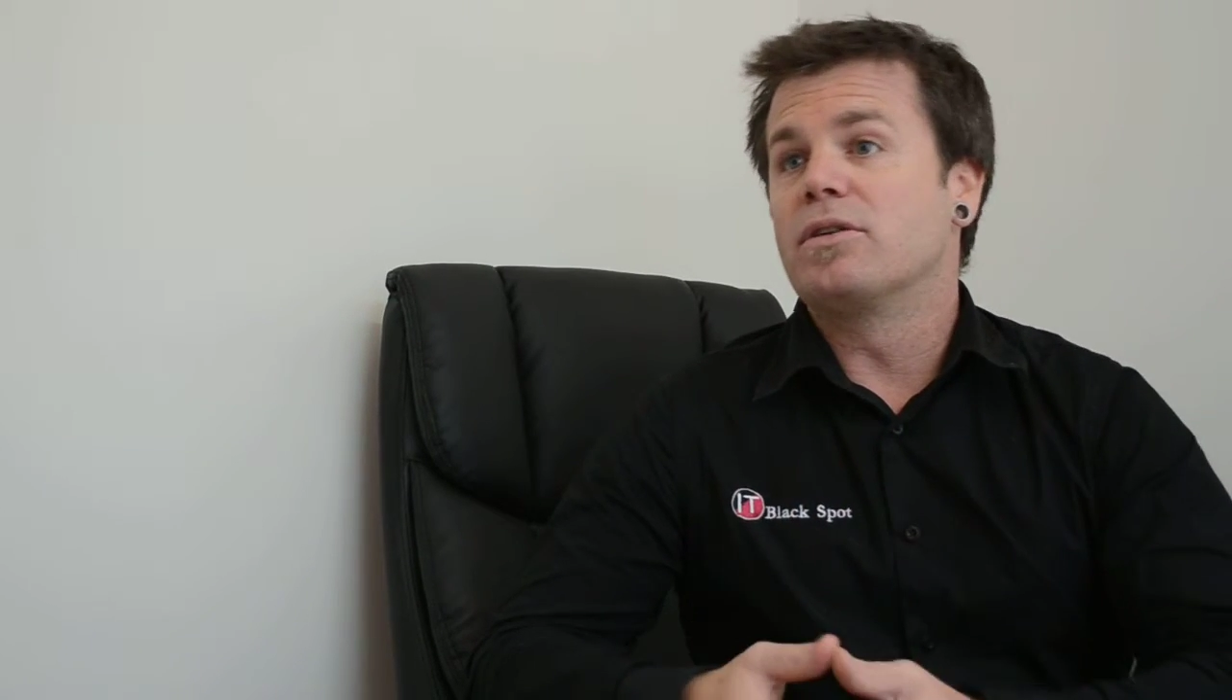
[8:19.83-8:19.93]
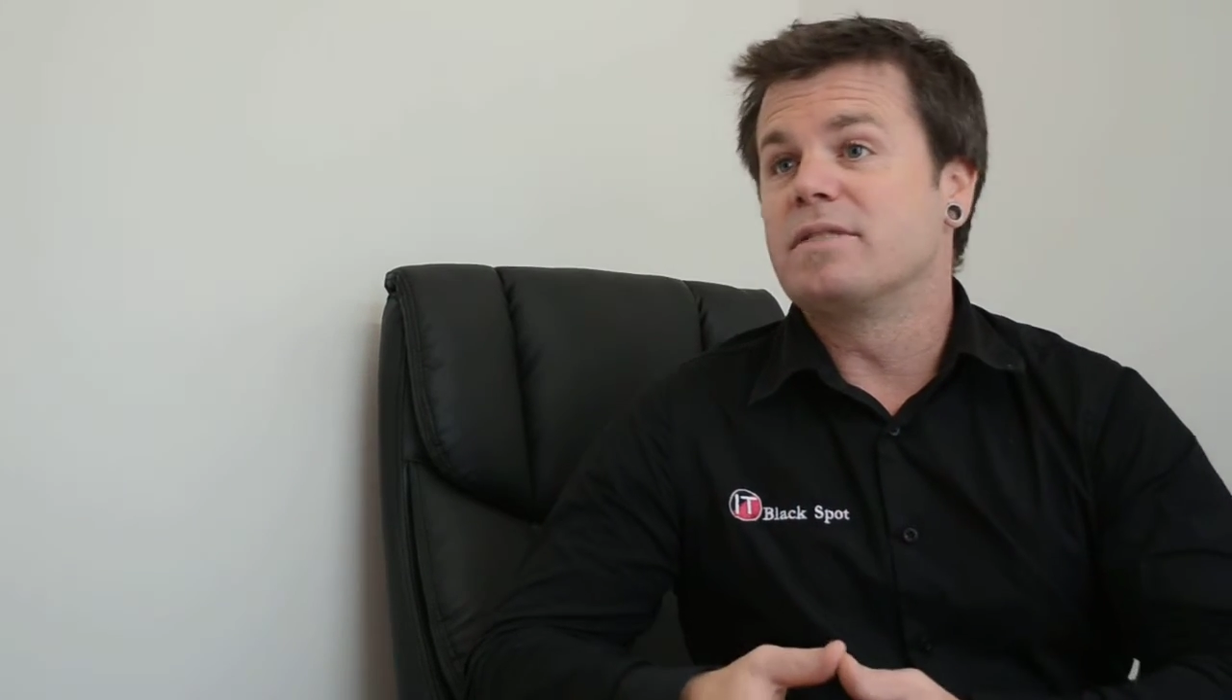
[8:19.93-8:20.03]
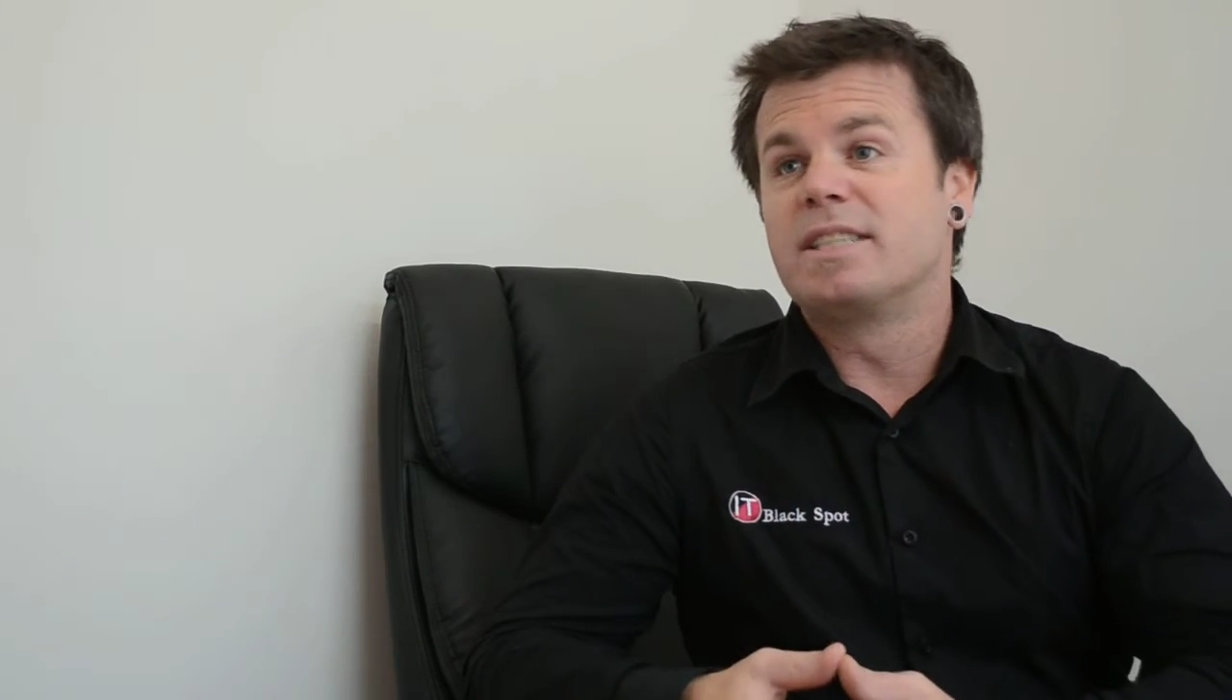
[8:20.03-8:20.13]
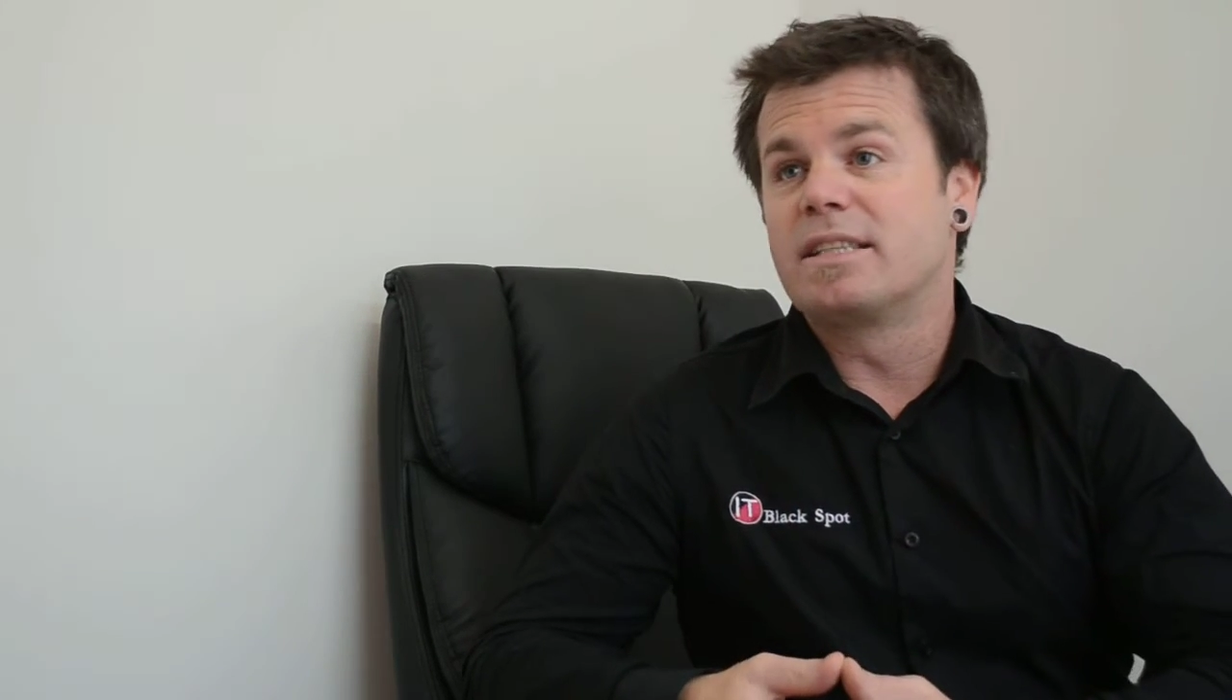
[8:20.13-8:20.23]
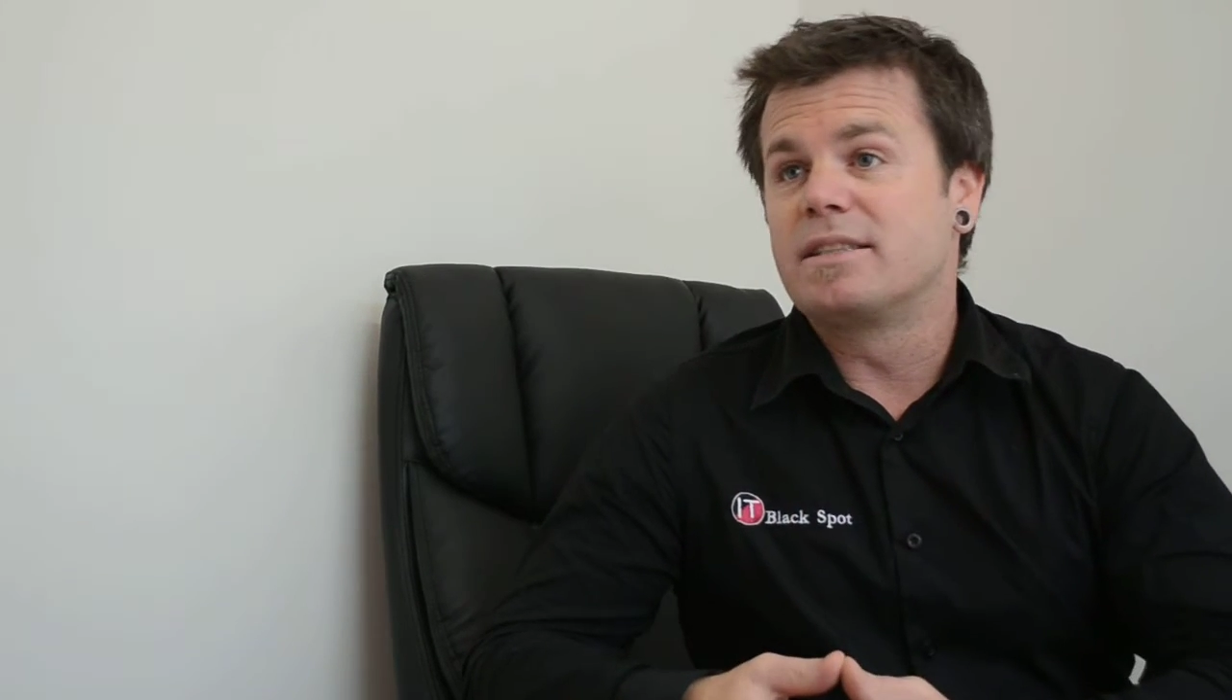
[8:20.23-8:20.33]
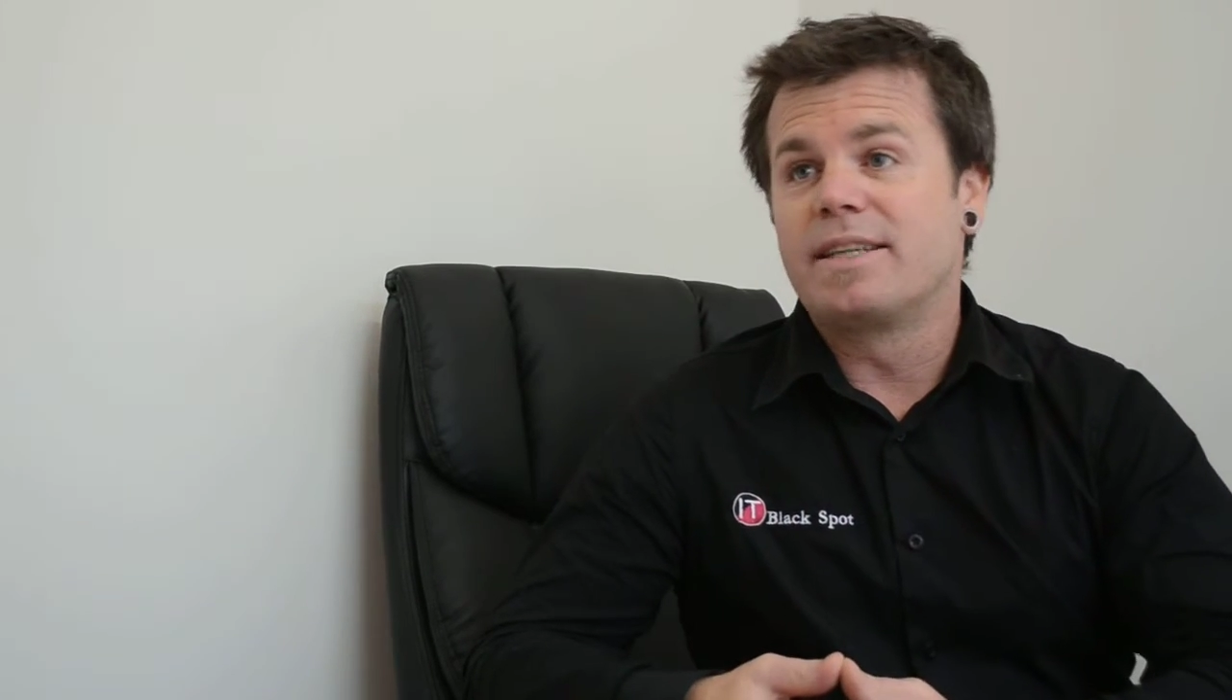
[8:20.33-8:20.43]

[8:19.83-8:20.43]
on 6,